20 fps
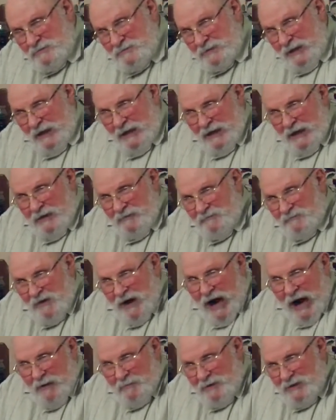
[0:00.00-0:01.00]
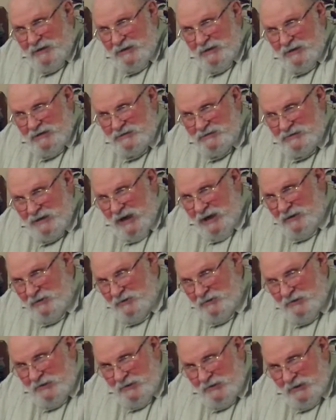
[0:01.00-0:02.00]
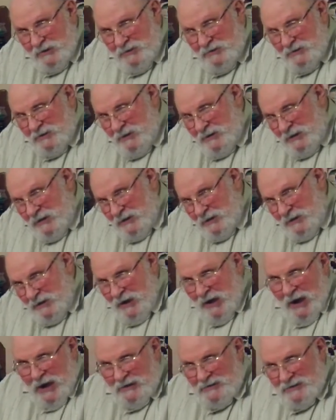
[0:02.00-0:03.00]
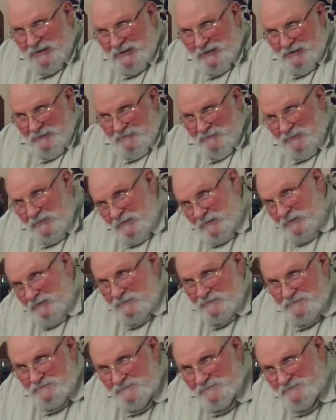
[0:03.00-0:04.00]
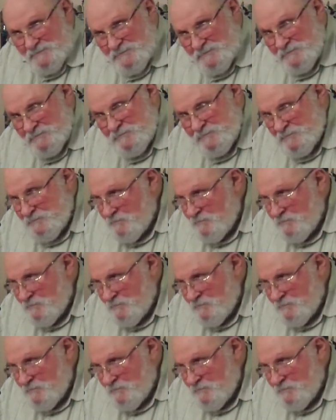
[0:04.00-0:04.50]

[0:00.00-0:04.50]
That an environment is not cognitive. Yeah, right.